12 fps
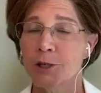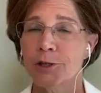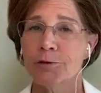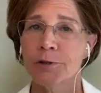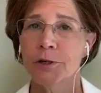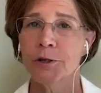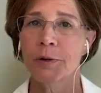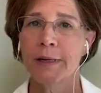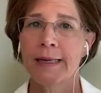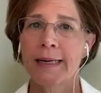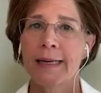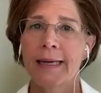and true.
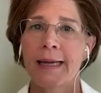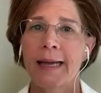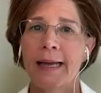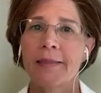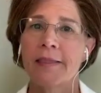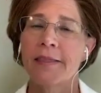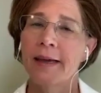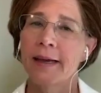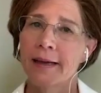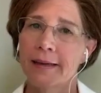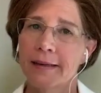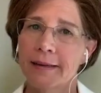And
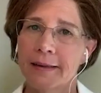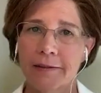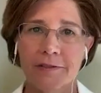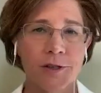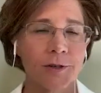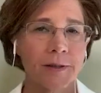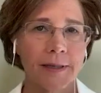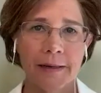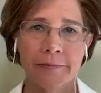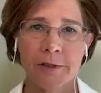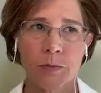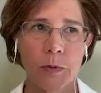then, and I've certainly
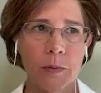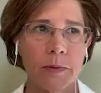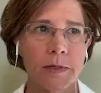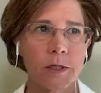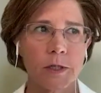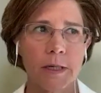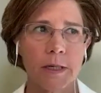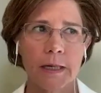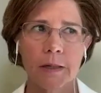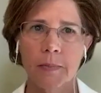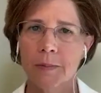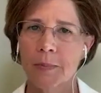had those moments, there's got
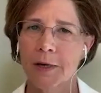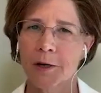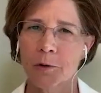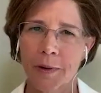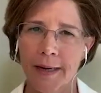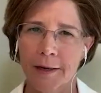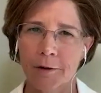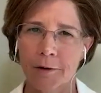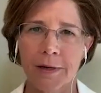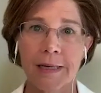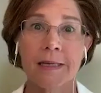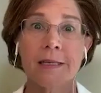to be a better way, or
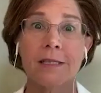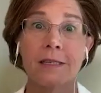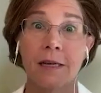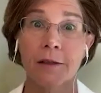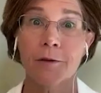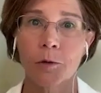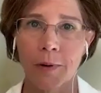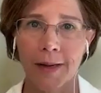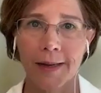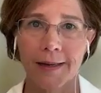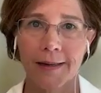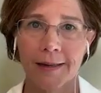there is another
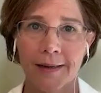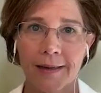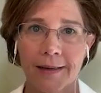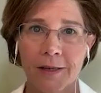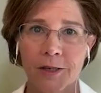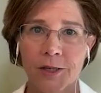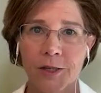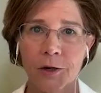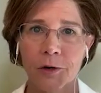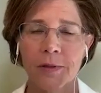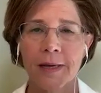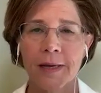way. So
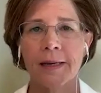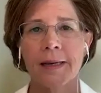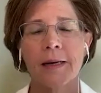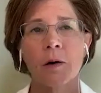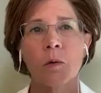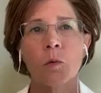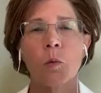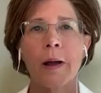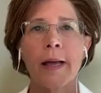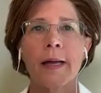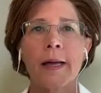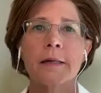that
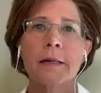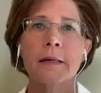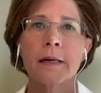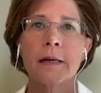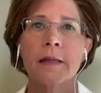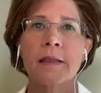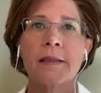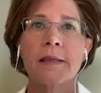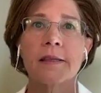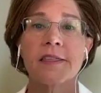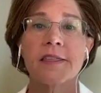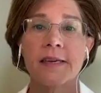when the
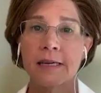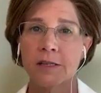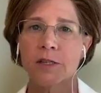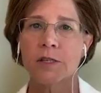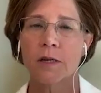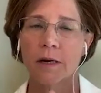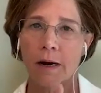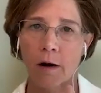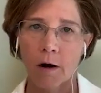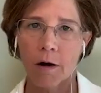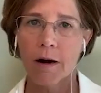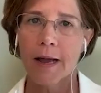things
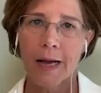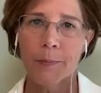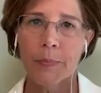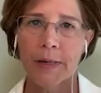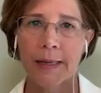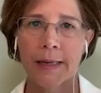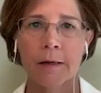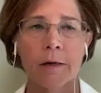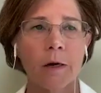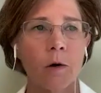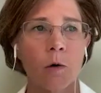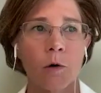are happening
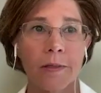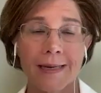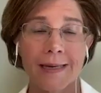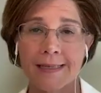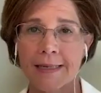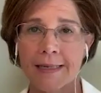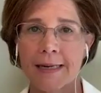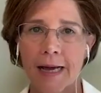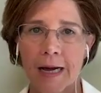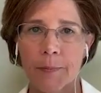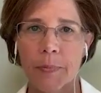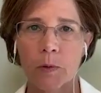or they did
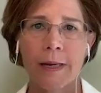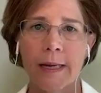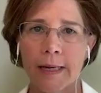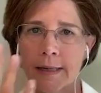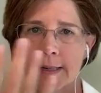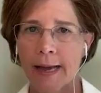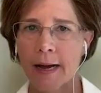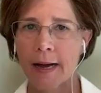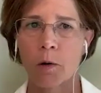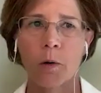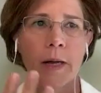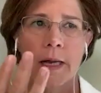happen, we can
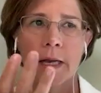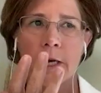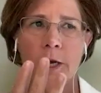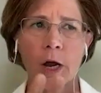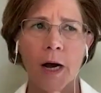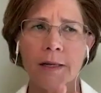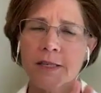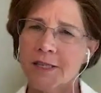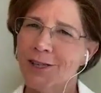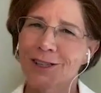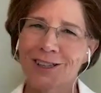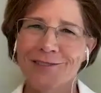now not
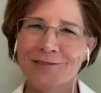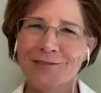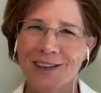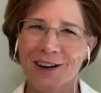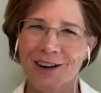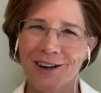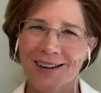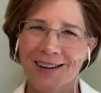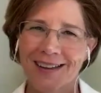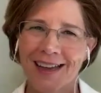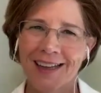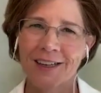still live there
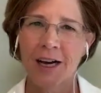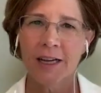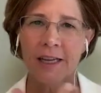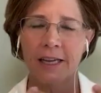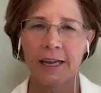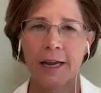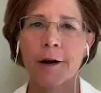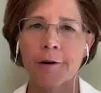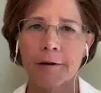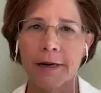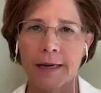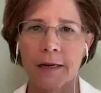and not
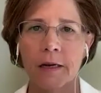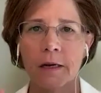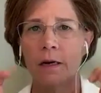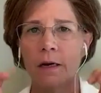carry